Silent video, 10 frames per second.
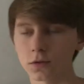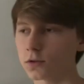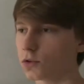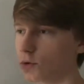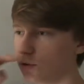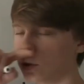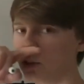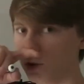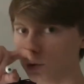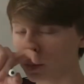So we're just going to
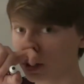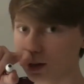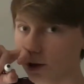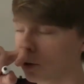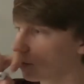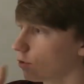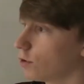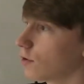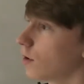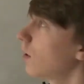stick with MacLaurin
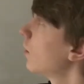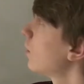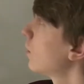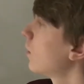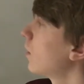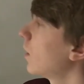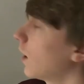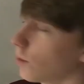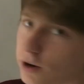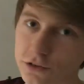series.
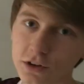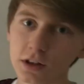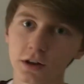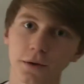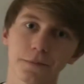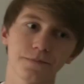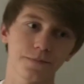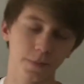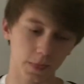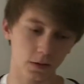And we're actually going to,
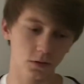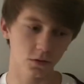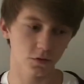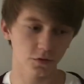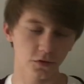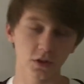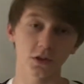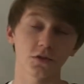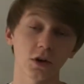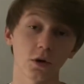in
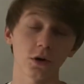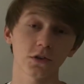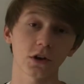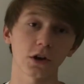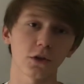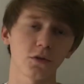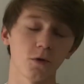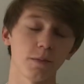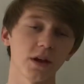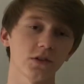this video, we're also going to go through
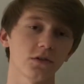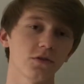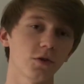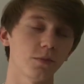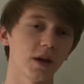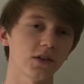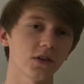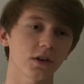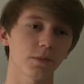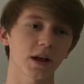a few
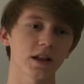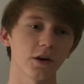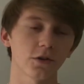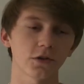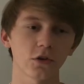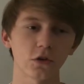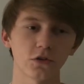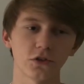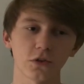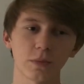basic MacLaurin series
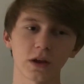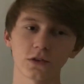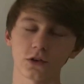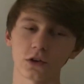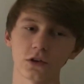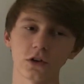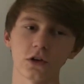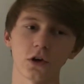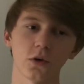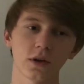just because they're good to
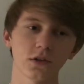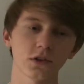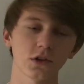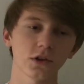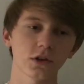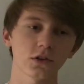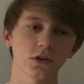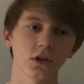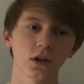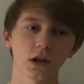know in series,
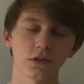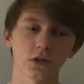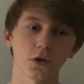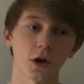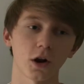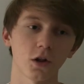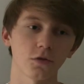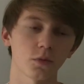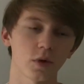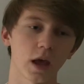even though not all of
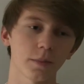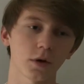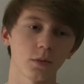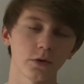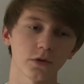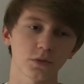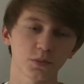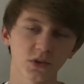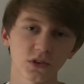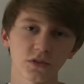them will be applicable
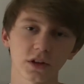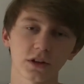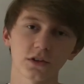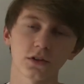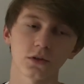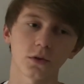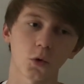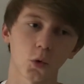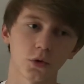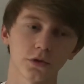specifically to
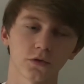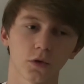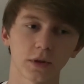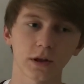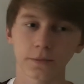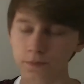Euler's formula.